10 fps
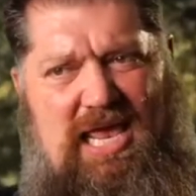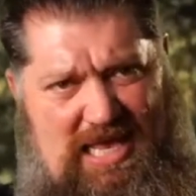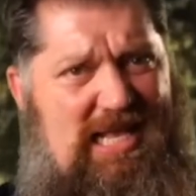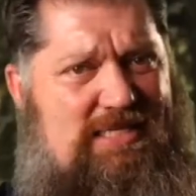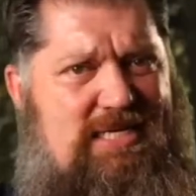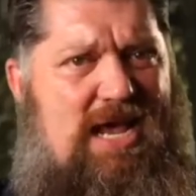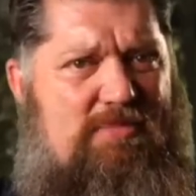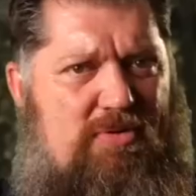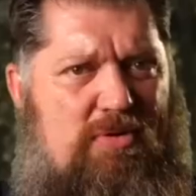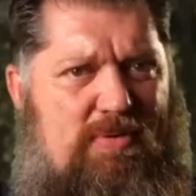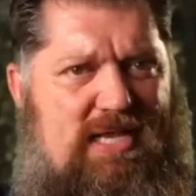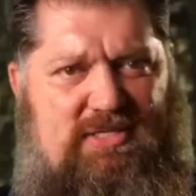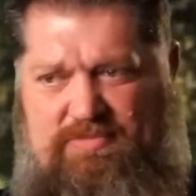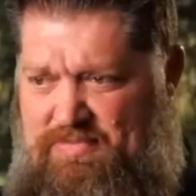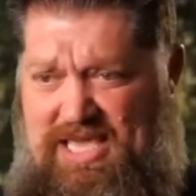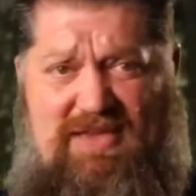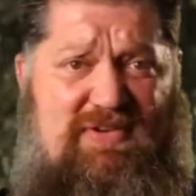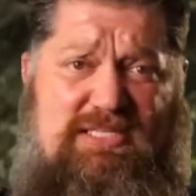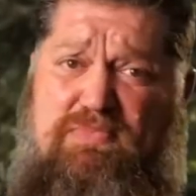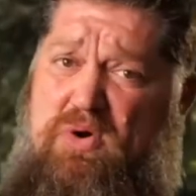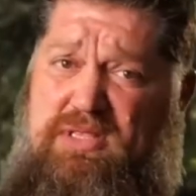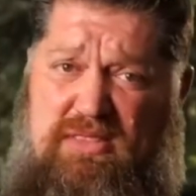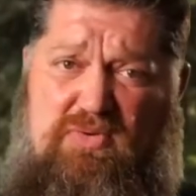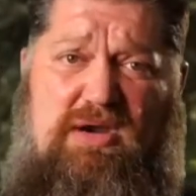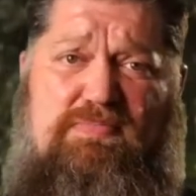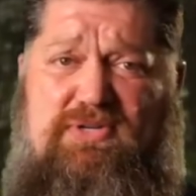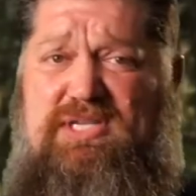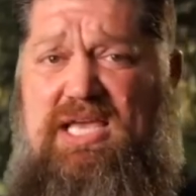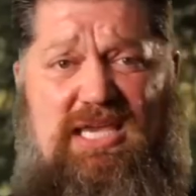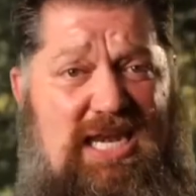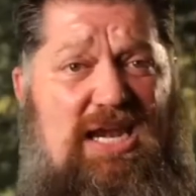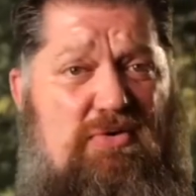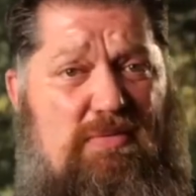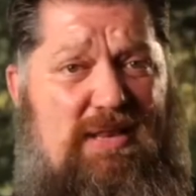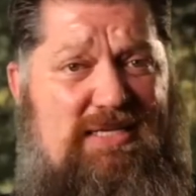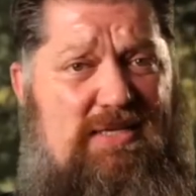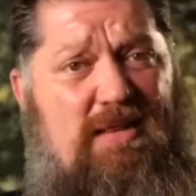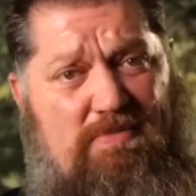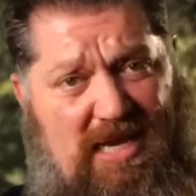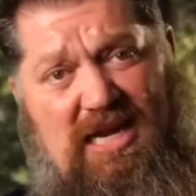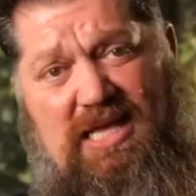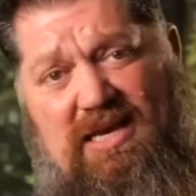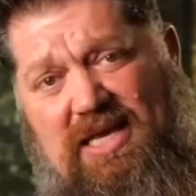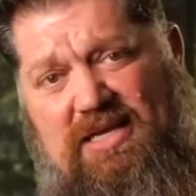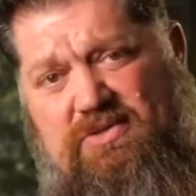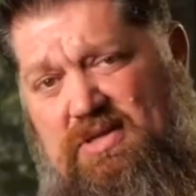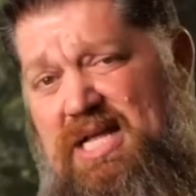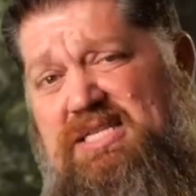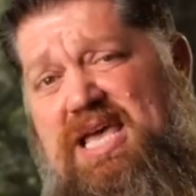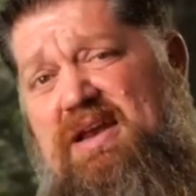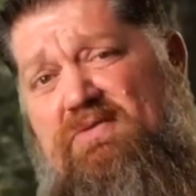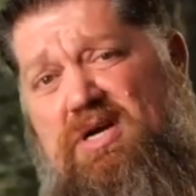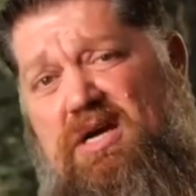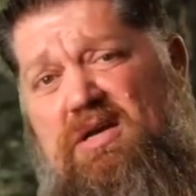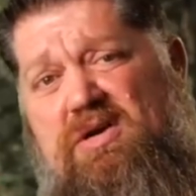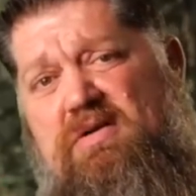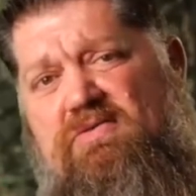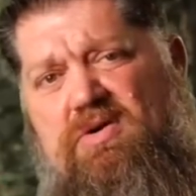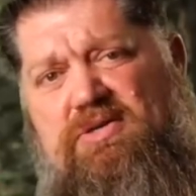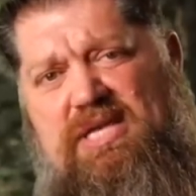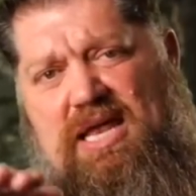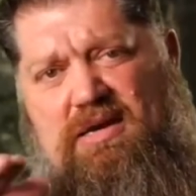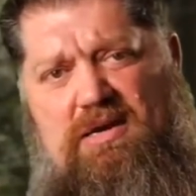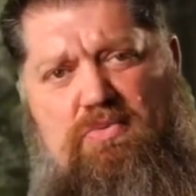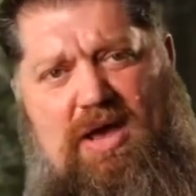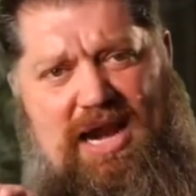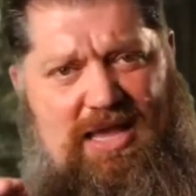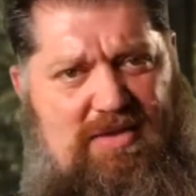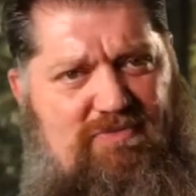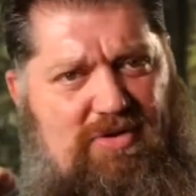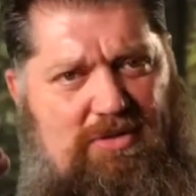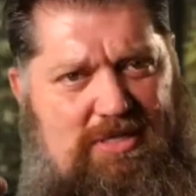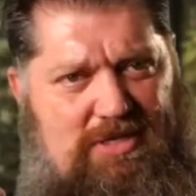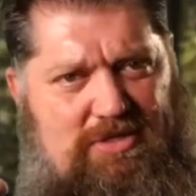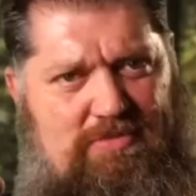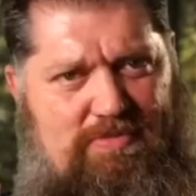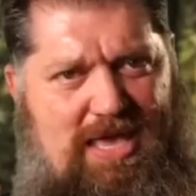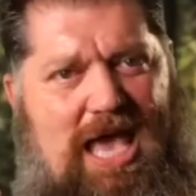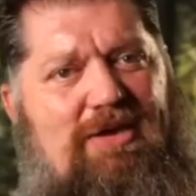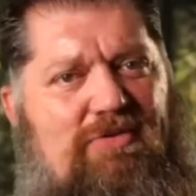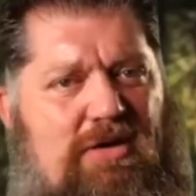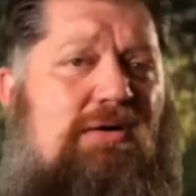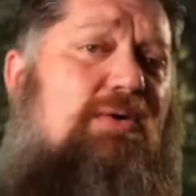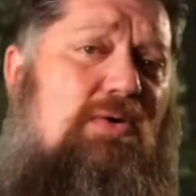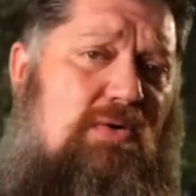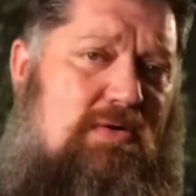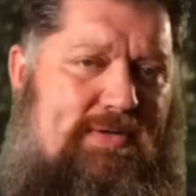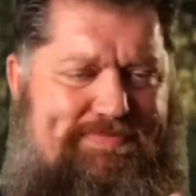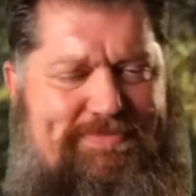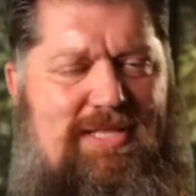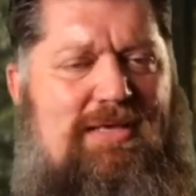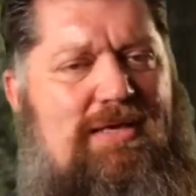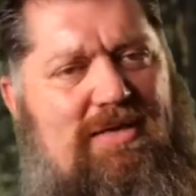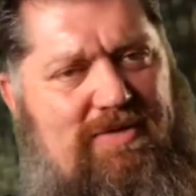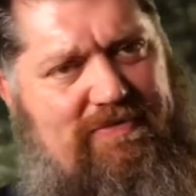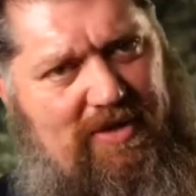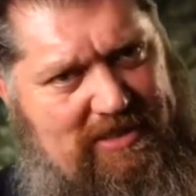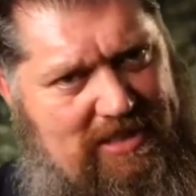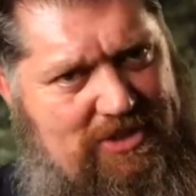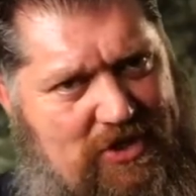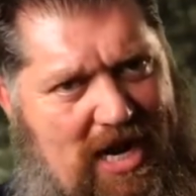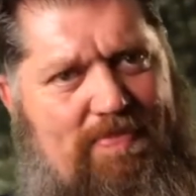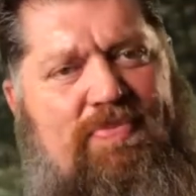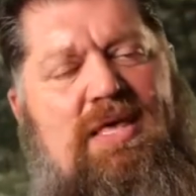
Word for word: it's time to replace it. If it's more than 3%, you need to replace it immediately. So that's kind of what you're looking for is that erratic voltage behavior or voltage drop.